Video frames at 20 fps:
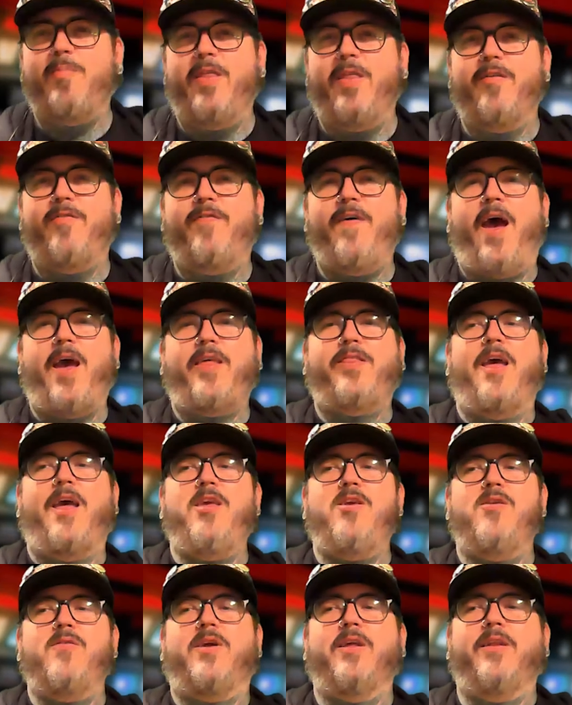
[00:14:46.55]
by the fact that
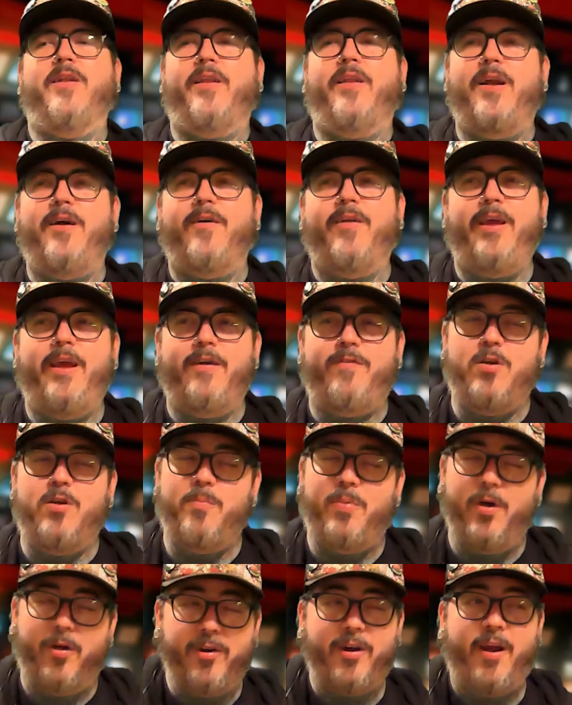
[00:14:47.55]
you can literally, if you
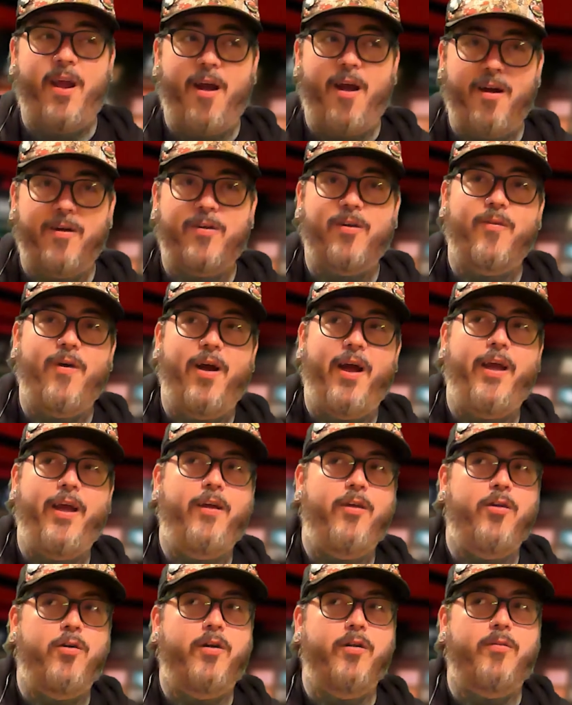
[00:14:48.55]
build your character right,
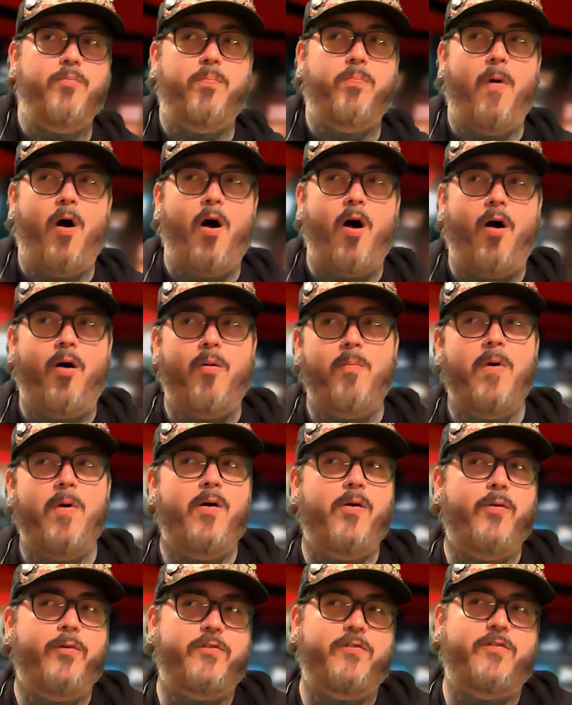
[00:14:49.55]
you could
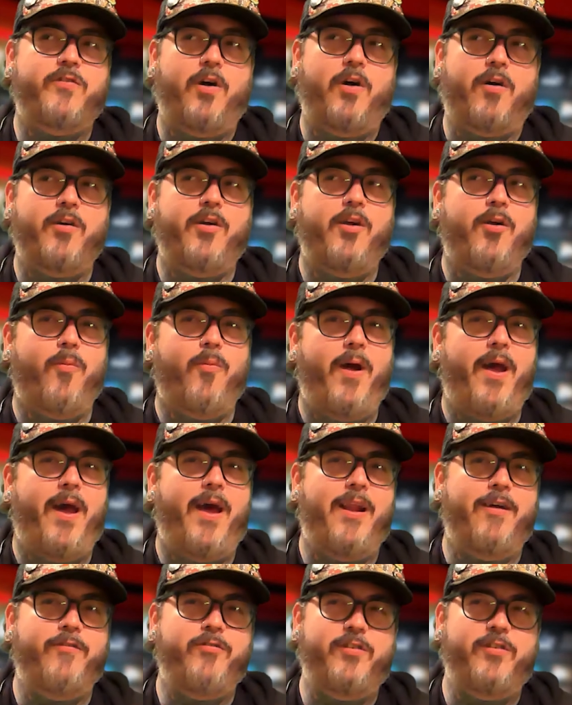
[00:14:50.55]
almost talk your way
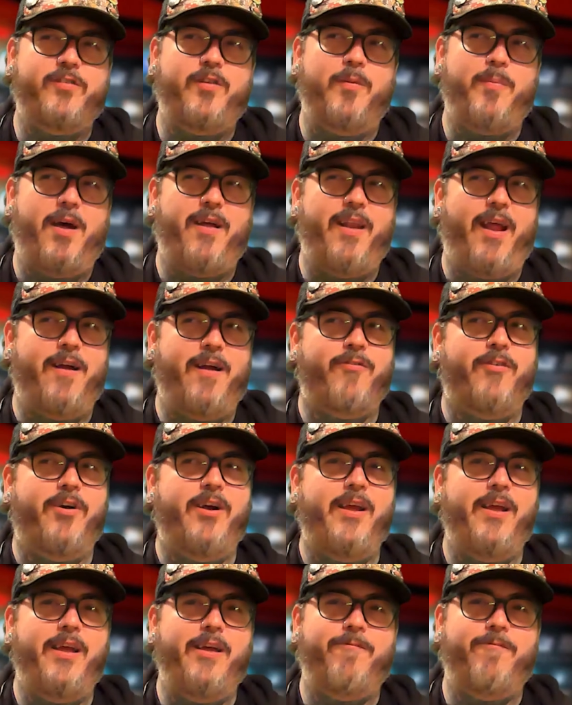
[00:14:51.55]
out of just about
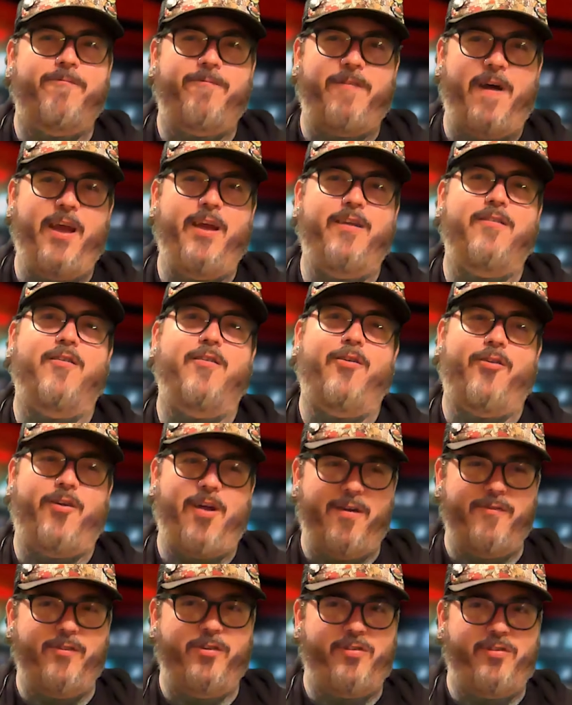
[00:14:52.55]
every fight or
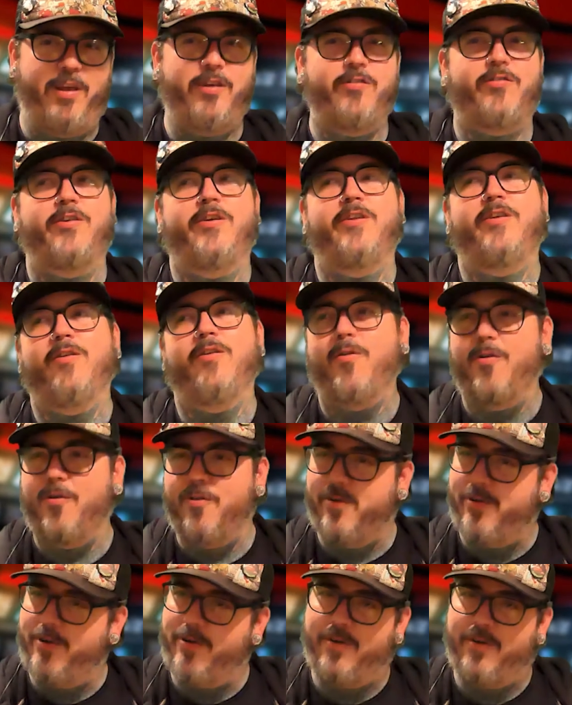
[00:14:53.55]
conversation
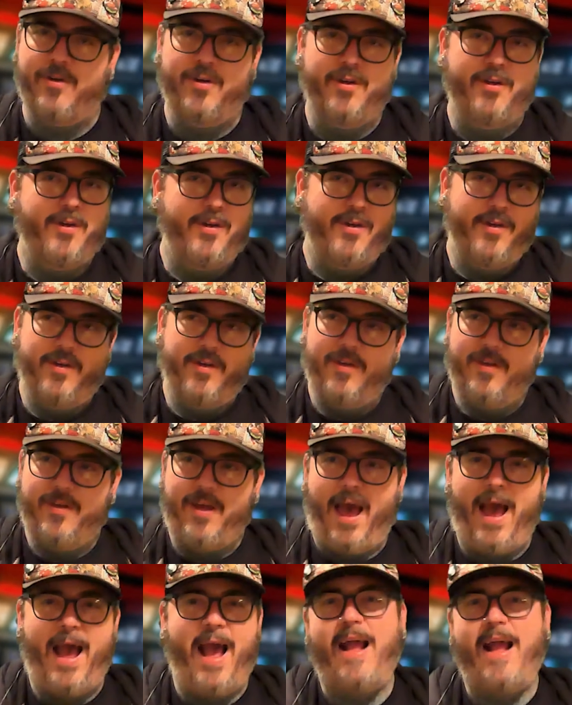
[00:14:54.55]
or
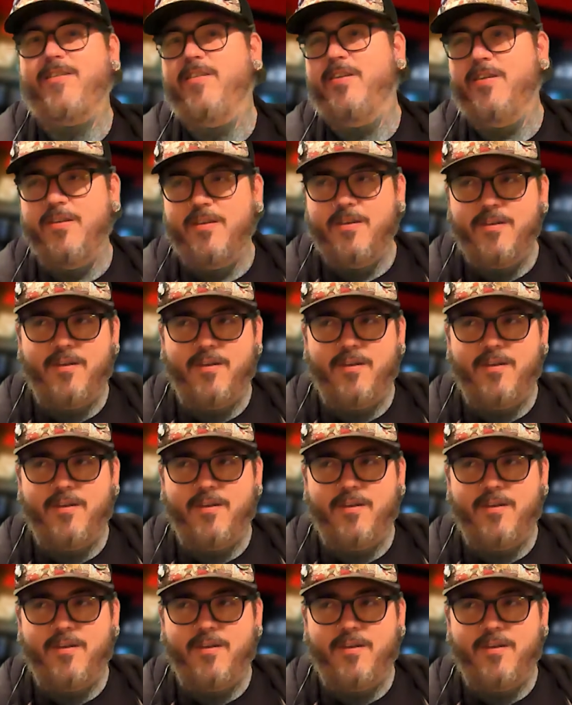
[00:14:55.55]
act,